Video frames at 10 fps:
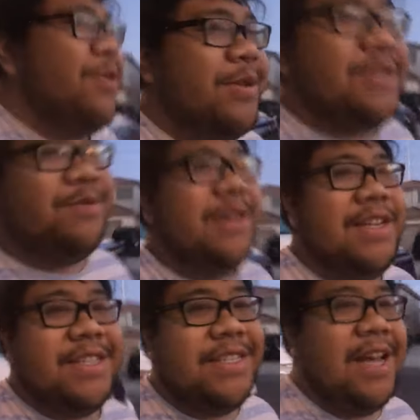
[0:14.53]
which
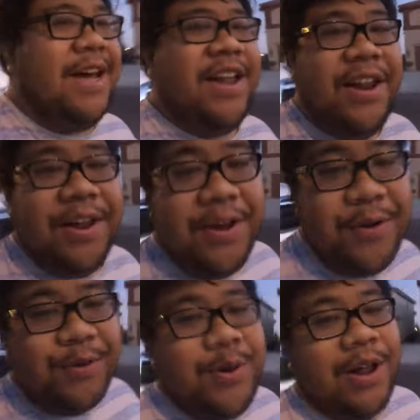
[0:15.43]
was uh,
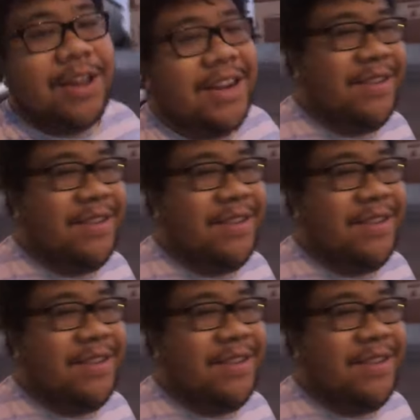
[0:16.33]
low quality